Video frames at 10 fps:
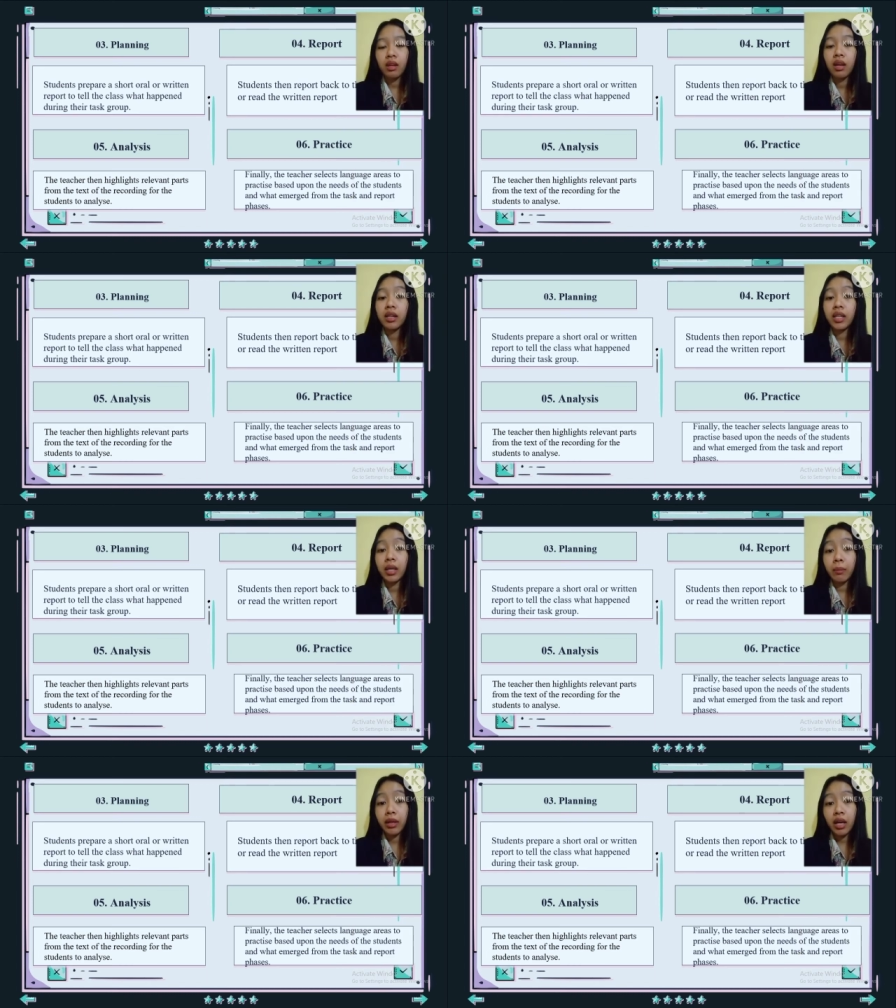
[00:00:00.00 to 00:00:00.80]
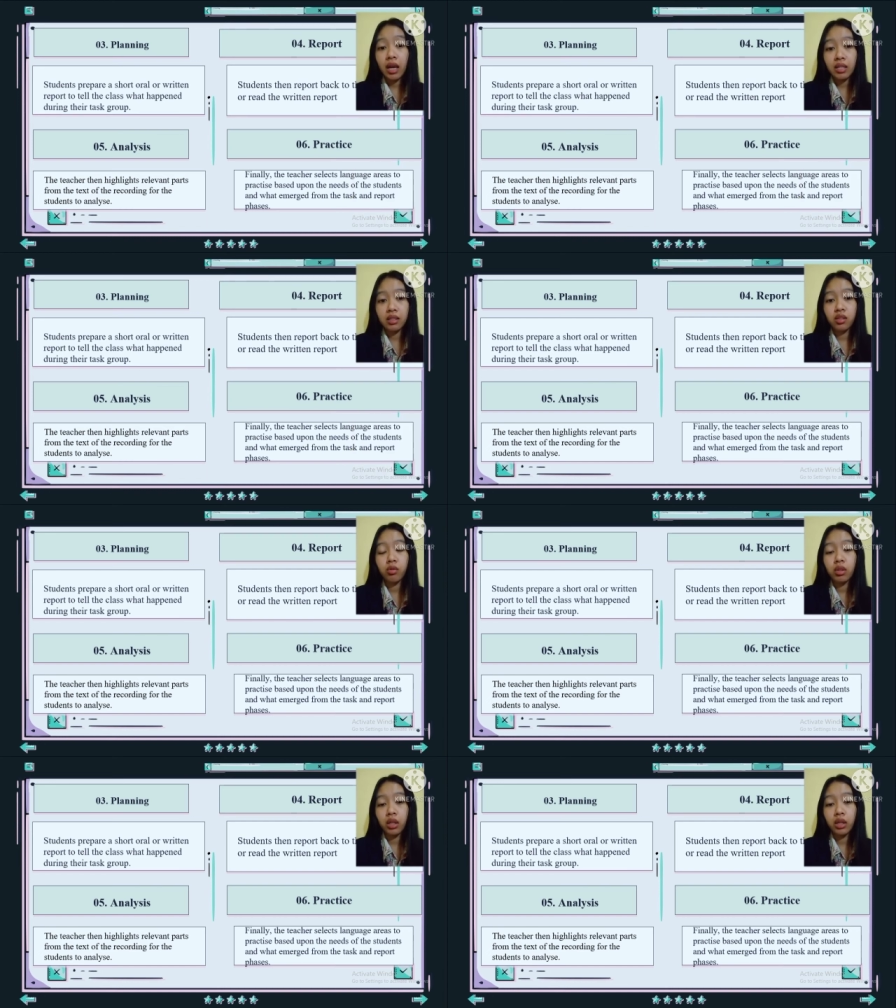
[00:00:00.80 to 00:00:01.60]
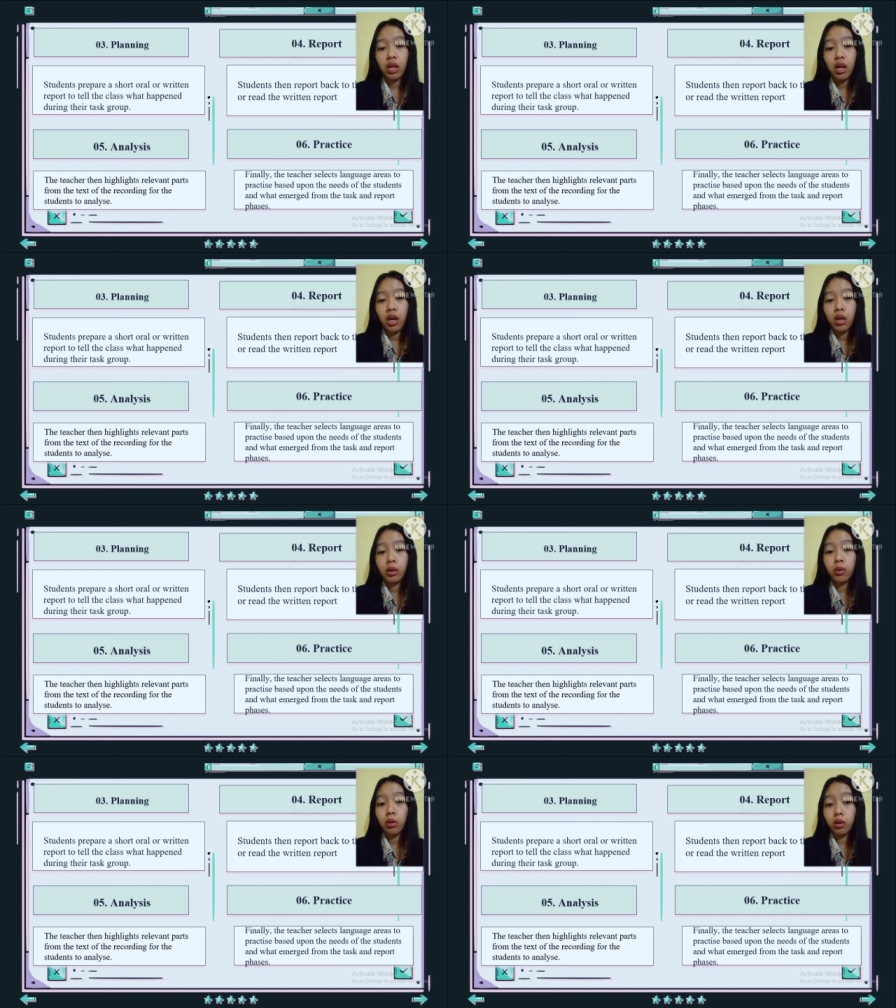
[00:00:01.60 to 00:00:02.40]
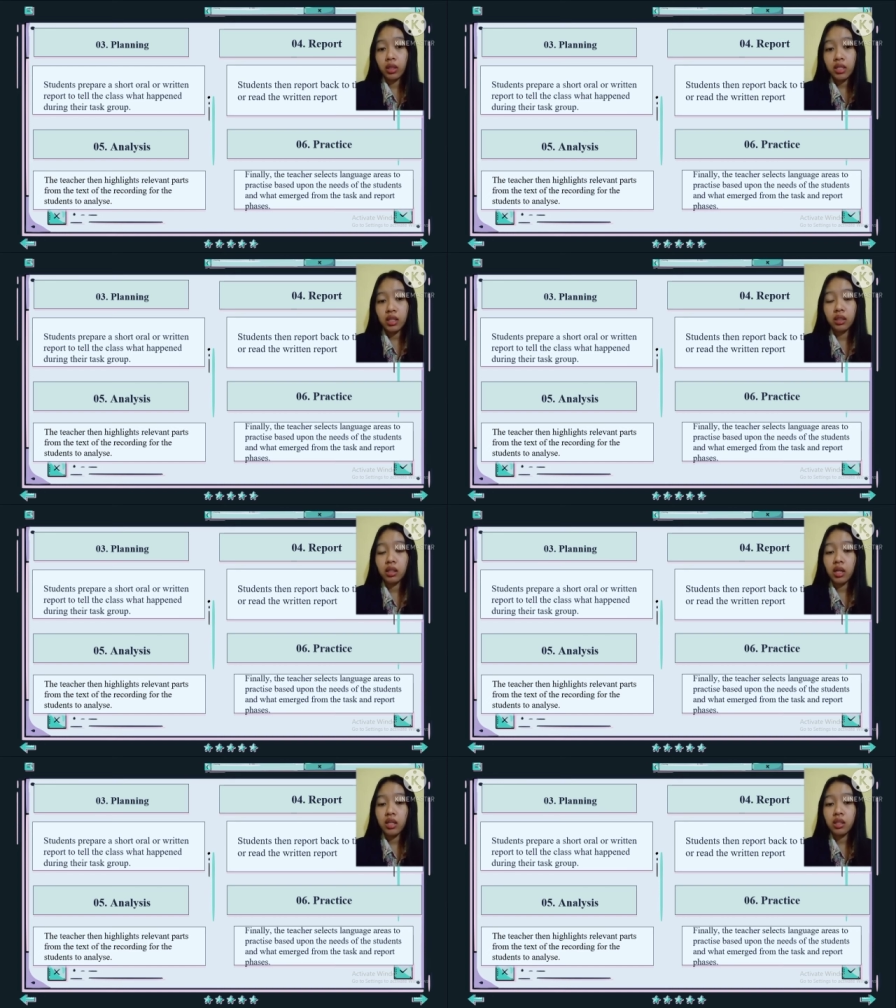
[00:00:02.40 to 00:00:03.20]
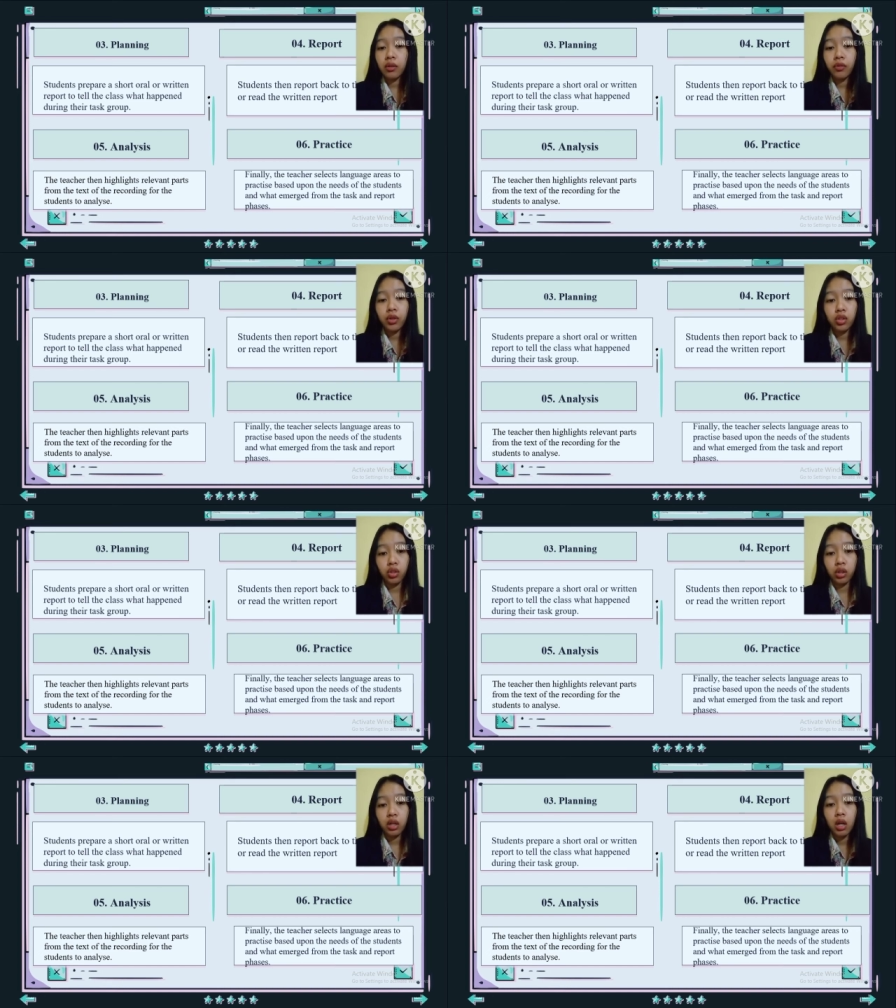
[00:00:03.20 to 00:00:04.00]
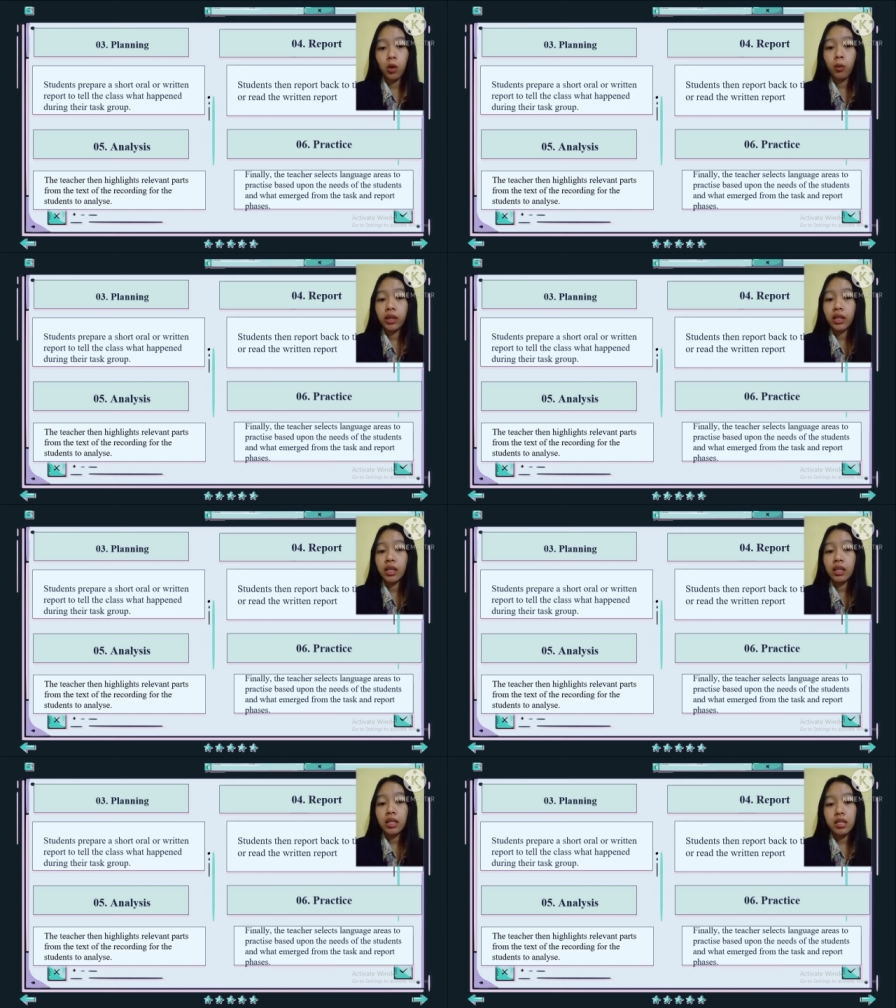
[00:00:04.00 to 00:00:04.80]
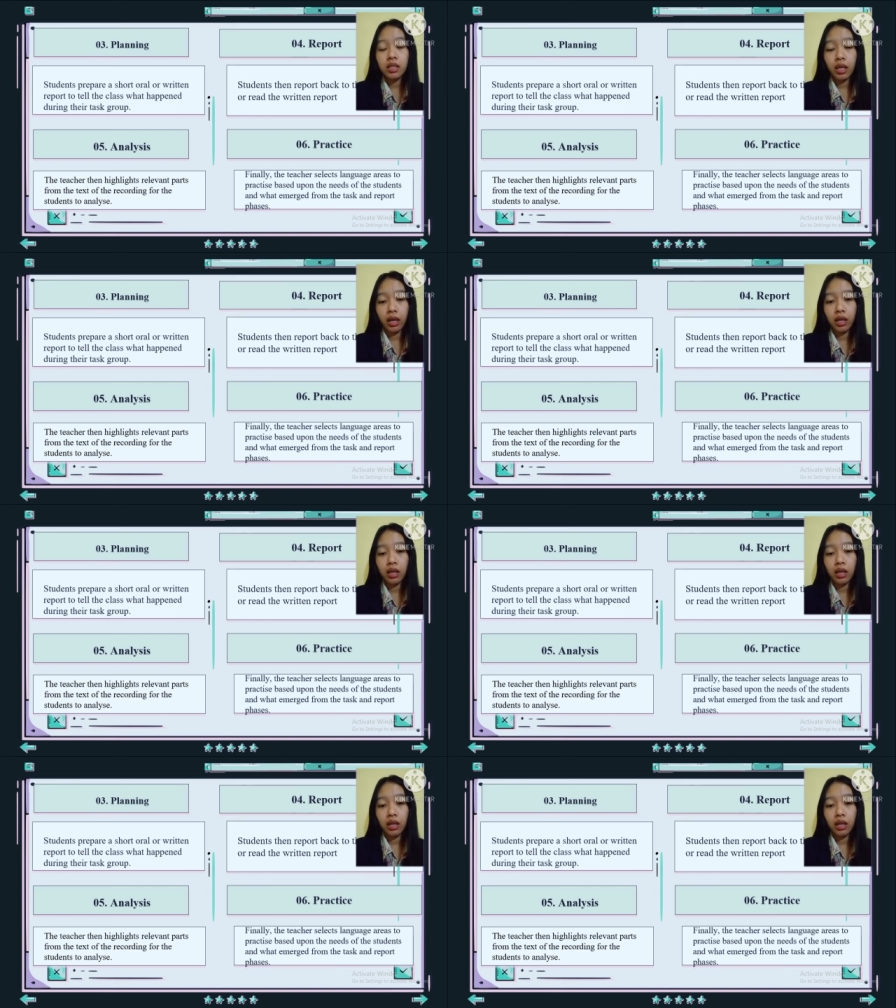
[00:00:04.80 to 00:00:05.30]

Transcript: They may ask students to notice interesting features within this text.